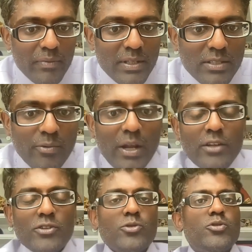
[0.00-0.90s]
this
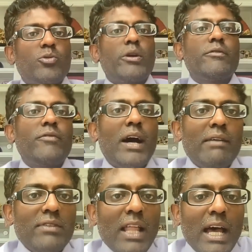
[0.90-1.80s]
around
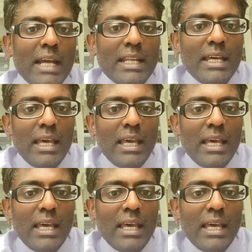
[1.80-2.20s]
225 line,